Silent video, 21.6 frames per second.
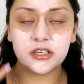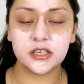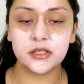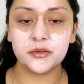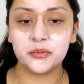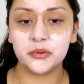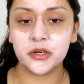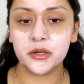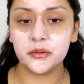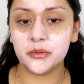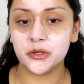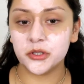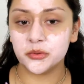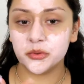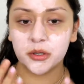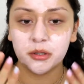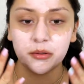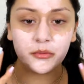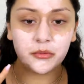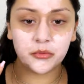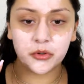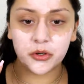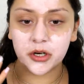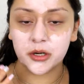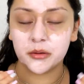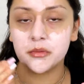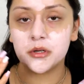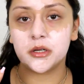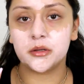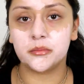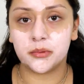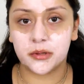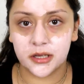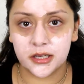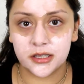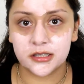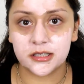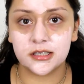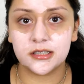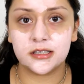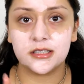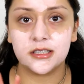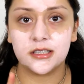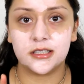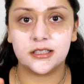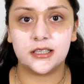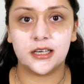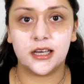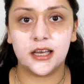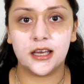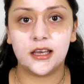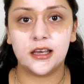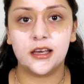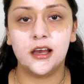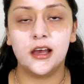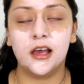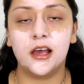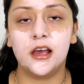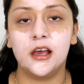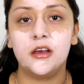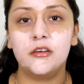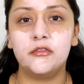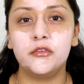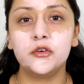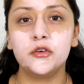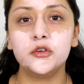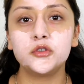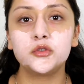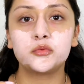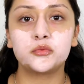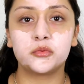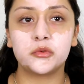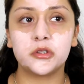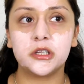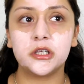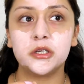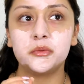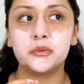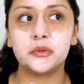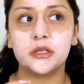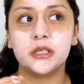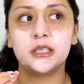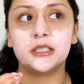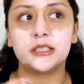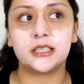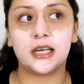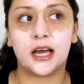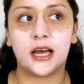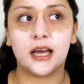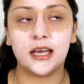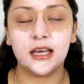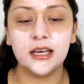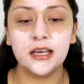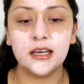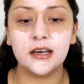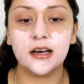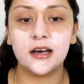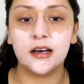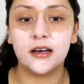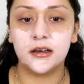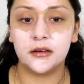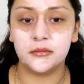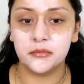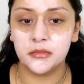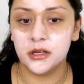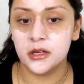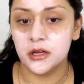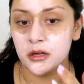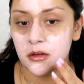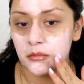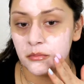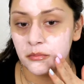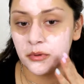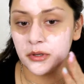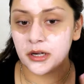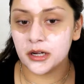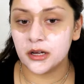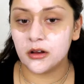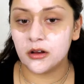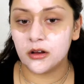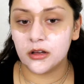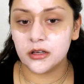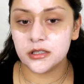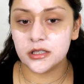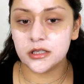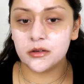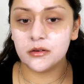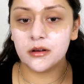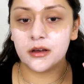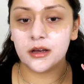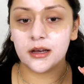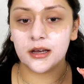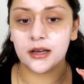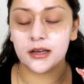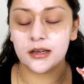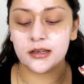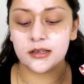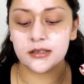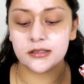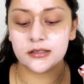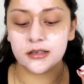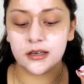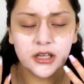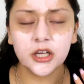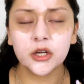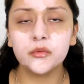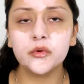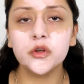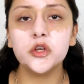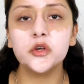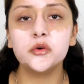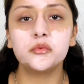is pretty much where I'm gonna place it today. It feels really, really tight, but it also has, like, when you